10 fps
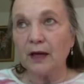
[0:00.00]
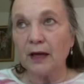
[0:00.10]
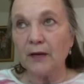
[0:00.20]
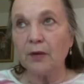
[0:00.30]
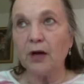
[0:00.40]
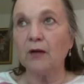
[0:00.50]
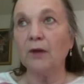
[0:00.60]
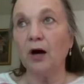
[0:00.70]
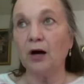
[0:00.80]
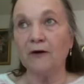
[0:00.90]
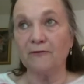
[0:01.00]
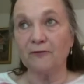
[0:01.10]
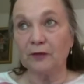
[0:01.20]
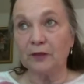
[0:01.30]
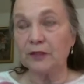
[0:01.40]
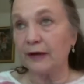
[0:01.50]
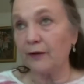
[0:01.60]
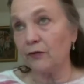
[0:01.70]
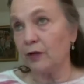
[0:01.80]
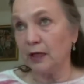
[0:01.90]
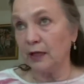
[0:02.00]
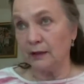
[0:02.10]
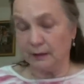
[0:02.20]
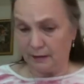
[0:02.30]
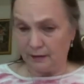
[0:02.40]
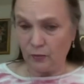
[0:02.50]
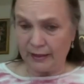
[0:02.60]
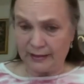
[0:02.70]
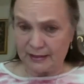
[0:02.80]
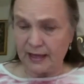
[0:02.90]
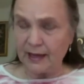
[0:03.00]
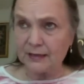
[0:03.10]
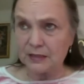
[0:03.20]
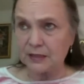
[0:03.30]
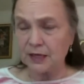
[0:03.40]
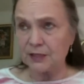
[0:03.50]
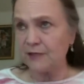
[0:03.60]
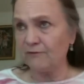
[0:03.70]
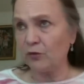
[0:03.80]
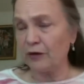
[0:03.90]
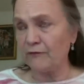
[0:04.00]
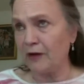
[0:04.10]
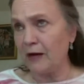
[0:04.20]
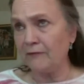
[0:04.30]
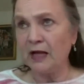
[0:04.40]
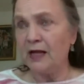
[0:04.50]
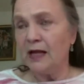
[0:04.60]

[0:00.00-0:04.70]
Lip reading: A-bomb off down in White Sands in 1945,